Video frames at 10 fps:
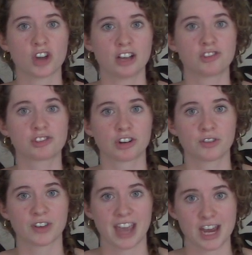Judge
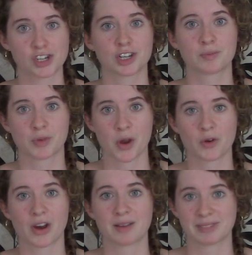Certification
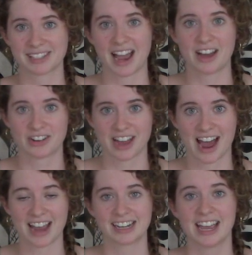Program Style
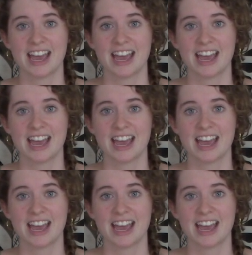Guide.